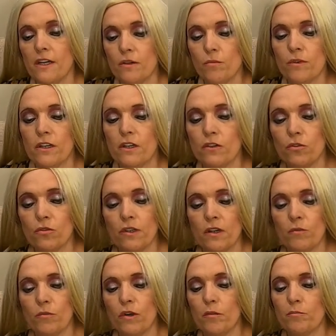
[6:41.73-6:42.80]
We can do
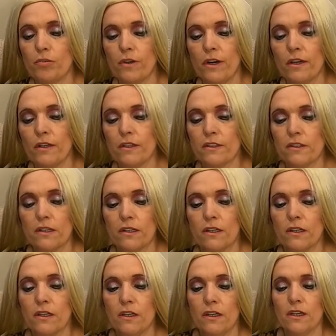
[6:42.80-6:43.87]
then one product
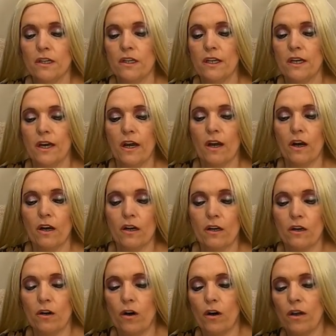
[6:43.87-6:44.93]

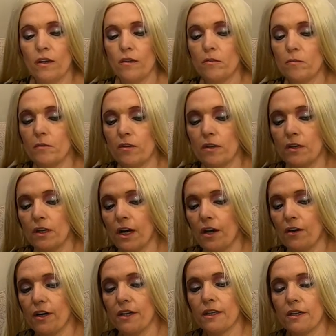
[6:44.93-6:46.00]
all
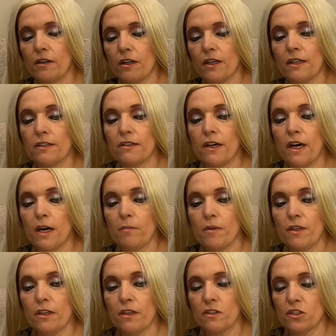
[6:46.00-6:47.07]
at a time,
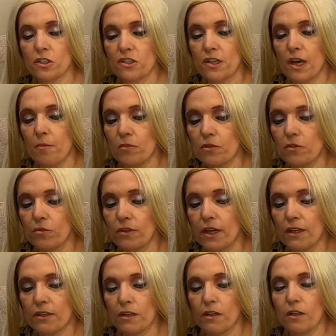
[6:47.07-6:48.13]
and then just hammer through
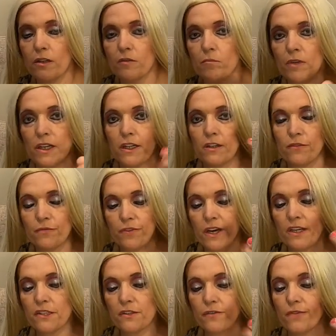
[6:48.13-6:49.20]
that card, make it
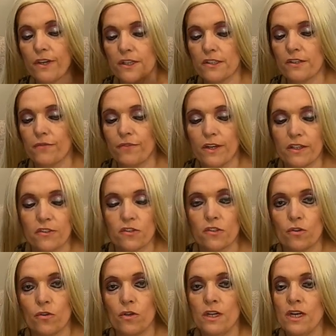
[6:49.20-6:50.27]
faster.
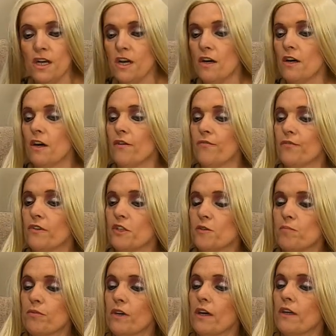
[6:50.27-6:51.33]
So our
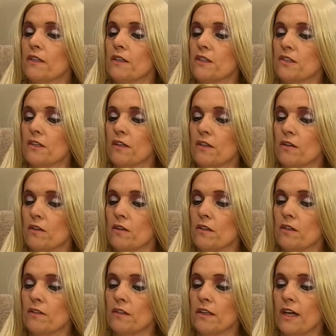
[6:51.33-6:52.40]
first product is
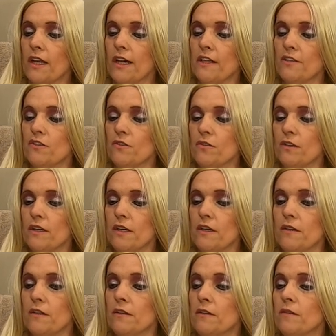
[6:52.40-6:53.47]
the cleanser
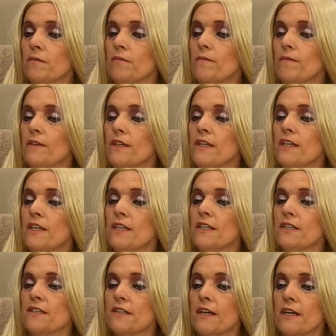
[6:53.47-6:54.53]
here,
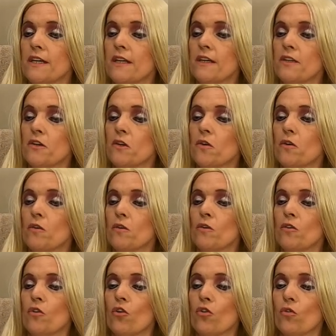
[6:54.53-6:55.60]
Skin and
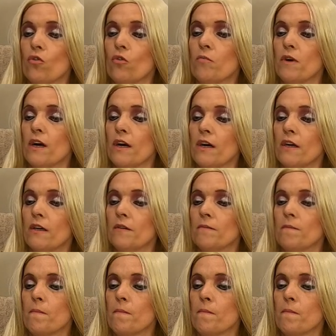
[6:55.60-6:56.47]
Co. Roma.